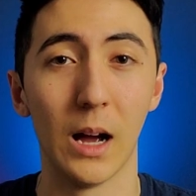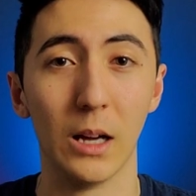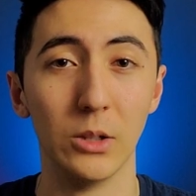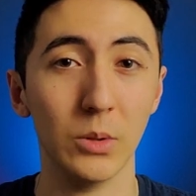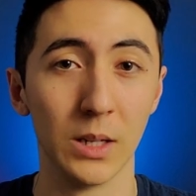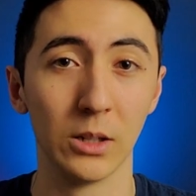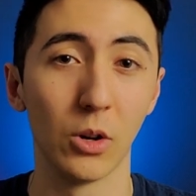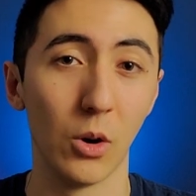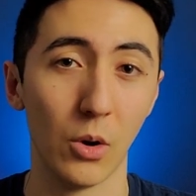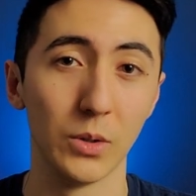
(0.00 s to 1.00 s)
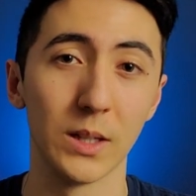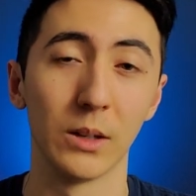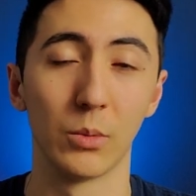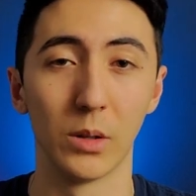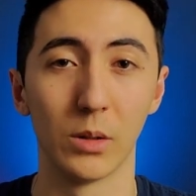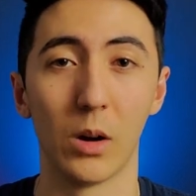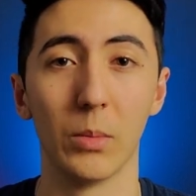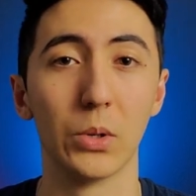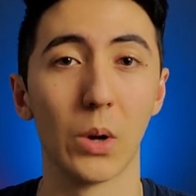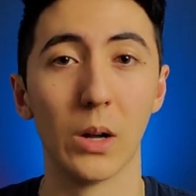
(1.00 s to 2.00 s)
using co-hosting and rental
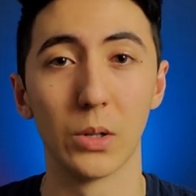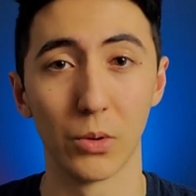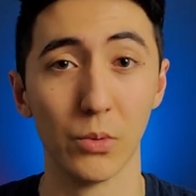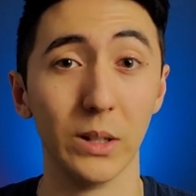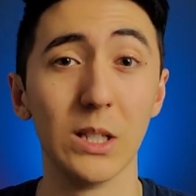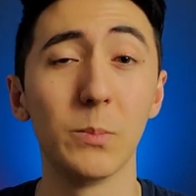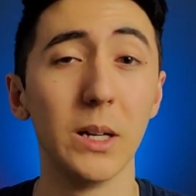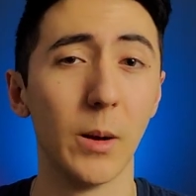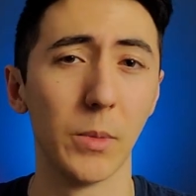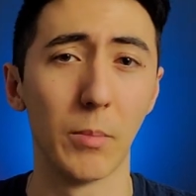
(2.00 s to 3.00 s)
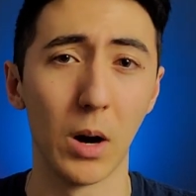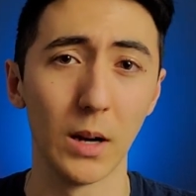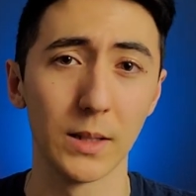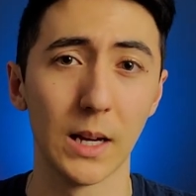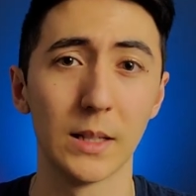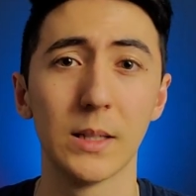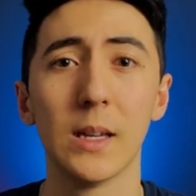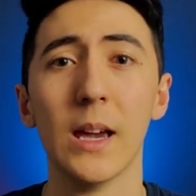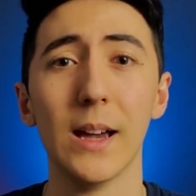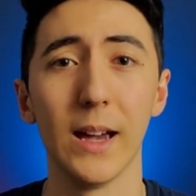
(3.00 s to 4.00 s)
arbitrage to really speed up the process
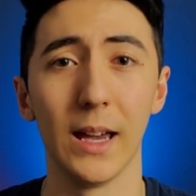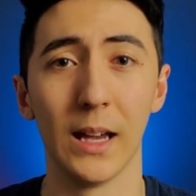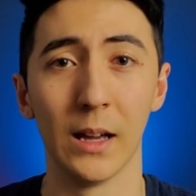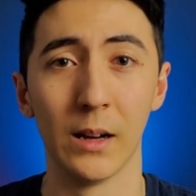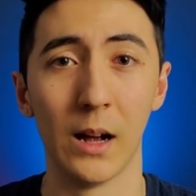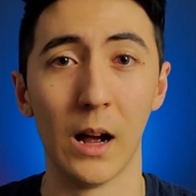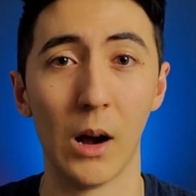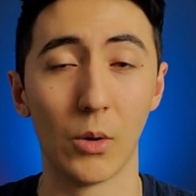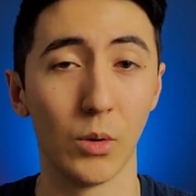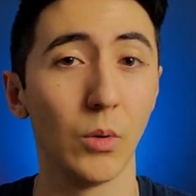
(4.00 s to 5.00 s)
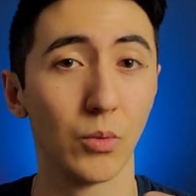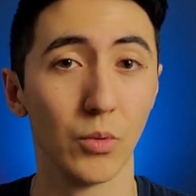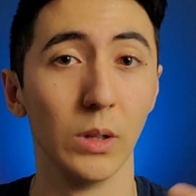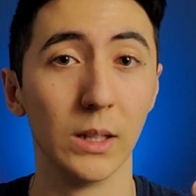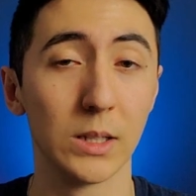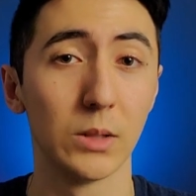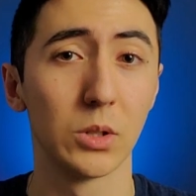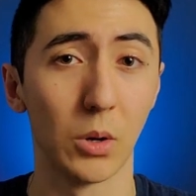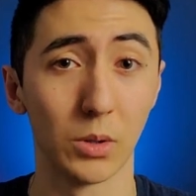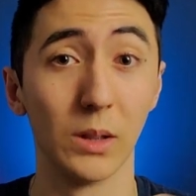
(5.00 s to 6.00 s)
and really
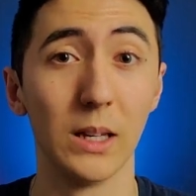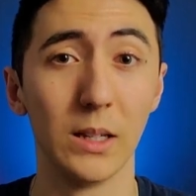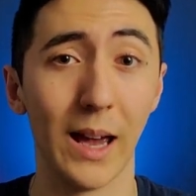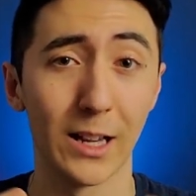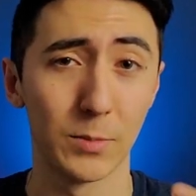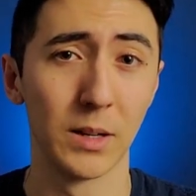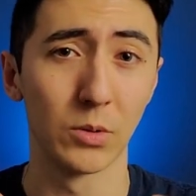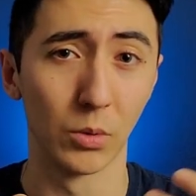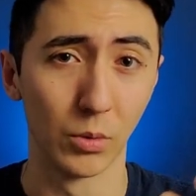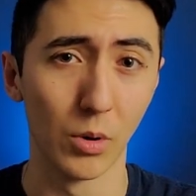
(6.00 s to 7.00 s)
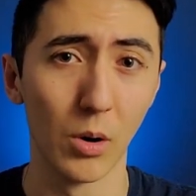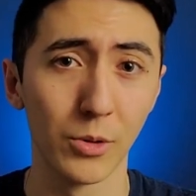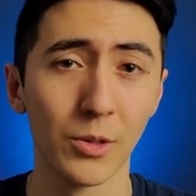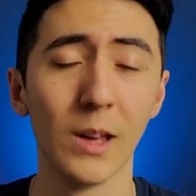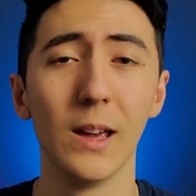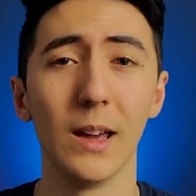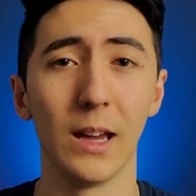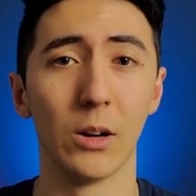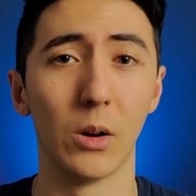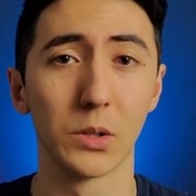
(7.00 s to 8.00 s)
start to lead to exponential growth,
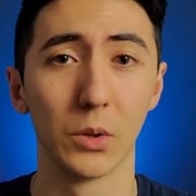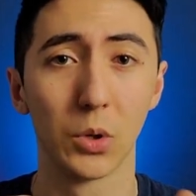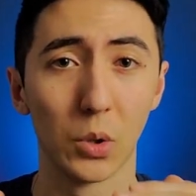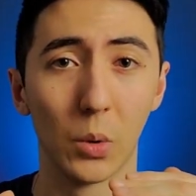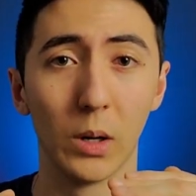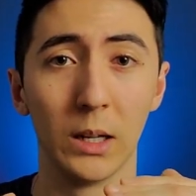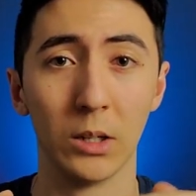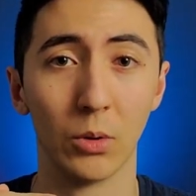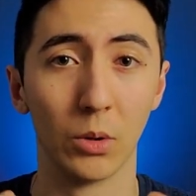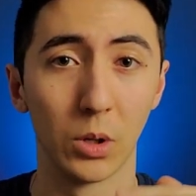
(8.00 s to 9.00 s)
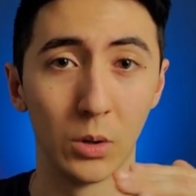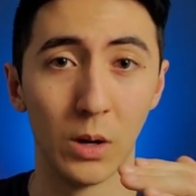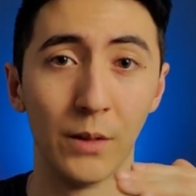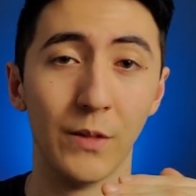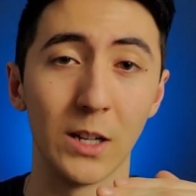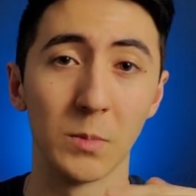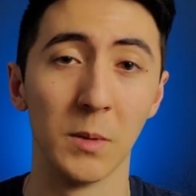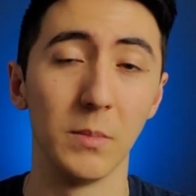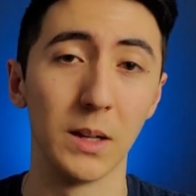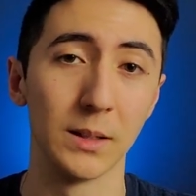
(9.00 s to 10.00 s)
and also shortening your return on investment.
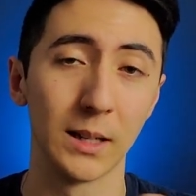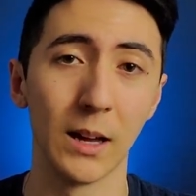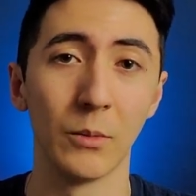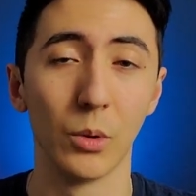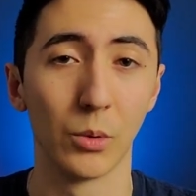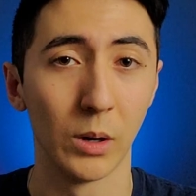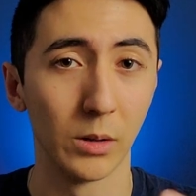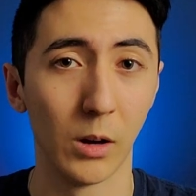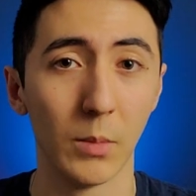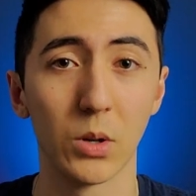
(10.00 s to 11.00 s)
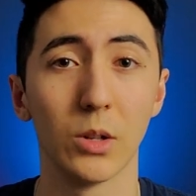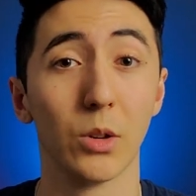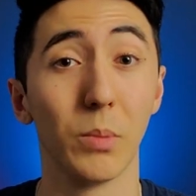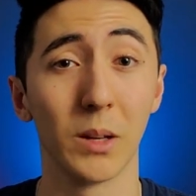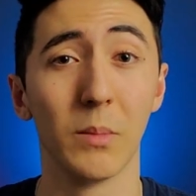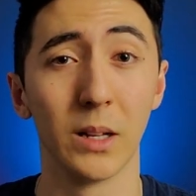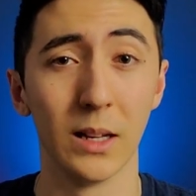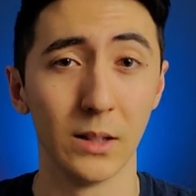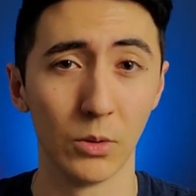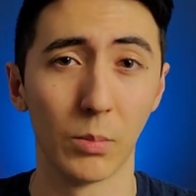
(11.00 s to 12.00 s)
Because again, with rental arbitrage, you're putting money
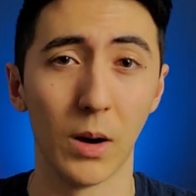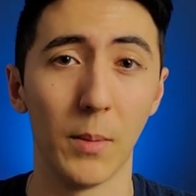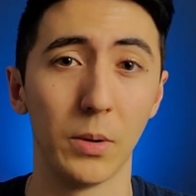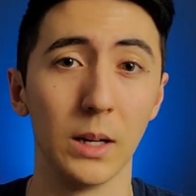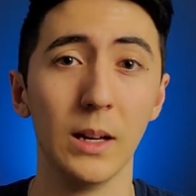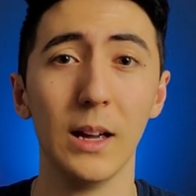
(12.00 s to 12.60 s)
into a property.